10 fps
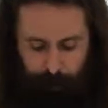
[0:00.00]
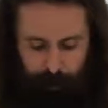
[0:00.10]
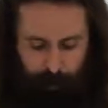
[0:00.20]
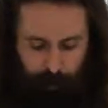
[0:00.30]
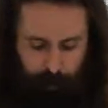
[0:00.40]

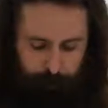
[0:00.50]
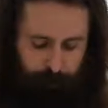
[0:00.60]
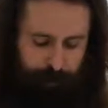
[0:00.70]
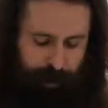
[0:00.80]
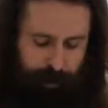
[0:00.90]

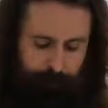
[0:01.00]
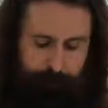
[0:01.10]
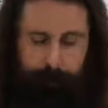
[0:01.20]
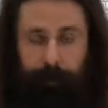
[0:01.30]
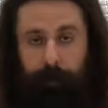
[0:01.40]
you've got a
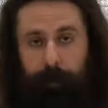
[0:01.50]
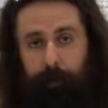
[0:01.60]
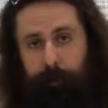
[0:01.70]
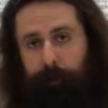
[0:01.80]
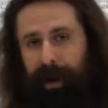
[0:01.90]

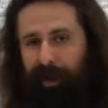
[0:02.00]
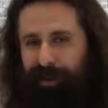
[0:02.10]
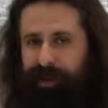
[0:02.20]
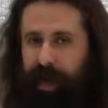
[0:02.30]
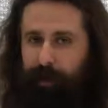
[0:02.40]
barrel
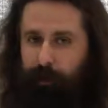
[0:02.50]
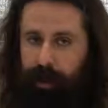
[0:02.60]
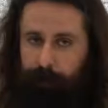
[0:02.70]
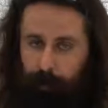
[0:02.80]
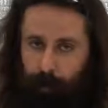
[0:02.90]
that's not
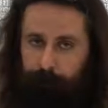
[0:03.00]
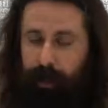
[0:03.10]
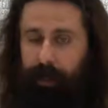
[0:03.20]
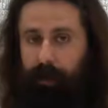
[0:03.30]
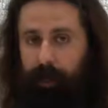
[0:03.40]
threaded
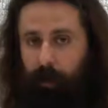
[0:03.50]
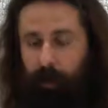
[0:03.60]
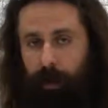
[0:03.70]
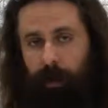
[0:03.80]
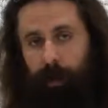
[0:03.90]
perfectly, or
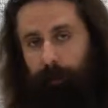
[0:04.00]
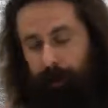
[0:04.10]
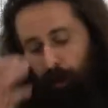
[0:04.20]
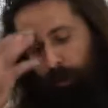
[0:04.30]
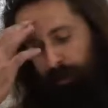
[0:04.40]

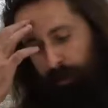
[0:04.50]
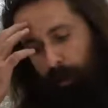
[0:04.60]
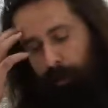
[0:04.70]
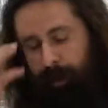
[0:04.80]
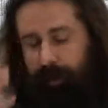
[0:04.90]
there's a
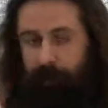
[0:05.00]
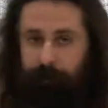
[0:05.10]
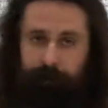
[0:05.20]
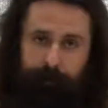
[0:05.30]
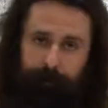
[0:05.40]
little piece of
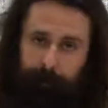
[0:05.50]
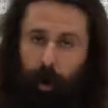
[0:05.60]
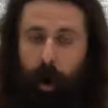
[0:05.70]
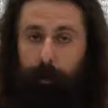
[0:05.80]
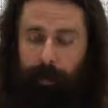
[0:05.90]

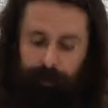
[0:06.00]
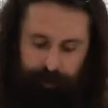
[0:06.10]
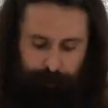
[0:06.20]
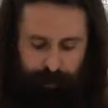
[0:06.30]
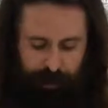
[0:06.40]
carbon or
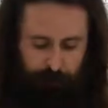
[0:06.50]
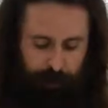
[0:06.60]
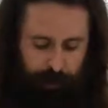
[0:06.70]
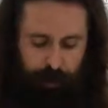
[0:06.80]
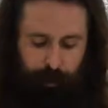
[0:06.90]
something in
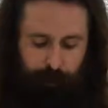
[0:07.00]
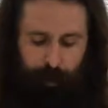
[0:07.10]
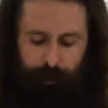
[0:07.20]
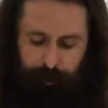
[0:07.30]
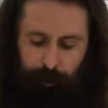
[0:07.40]
between your
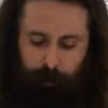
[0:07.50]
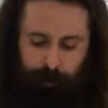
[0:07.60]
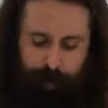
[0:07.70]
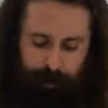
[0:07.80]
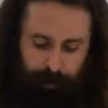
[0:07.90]
barrel
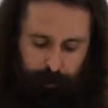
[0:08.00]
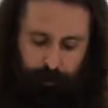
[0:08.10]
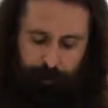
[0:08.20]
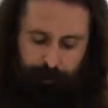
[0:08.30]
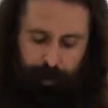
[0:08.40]
shoulder and your